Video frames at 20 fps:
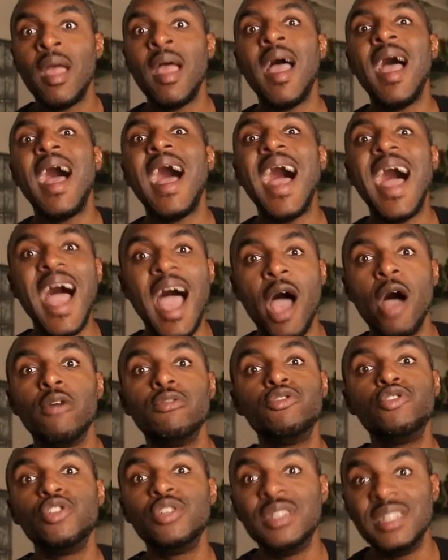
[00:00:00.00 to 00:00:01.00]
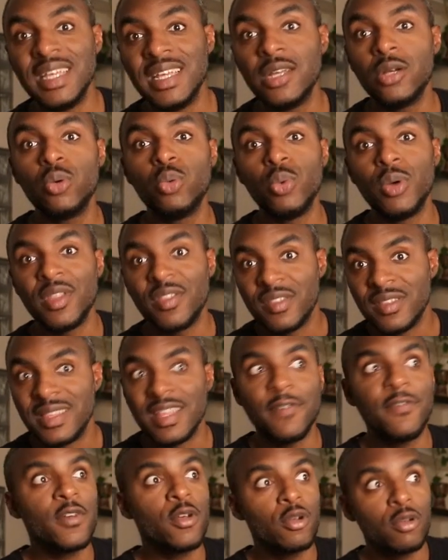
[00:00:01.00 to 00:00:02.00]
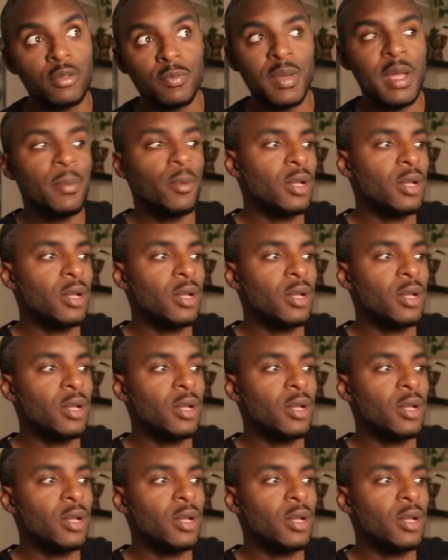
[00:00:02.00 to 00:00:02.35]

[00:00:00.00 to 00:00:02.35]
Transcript: how to deal with difficult people,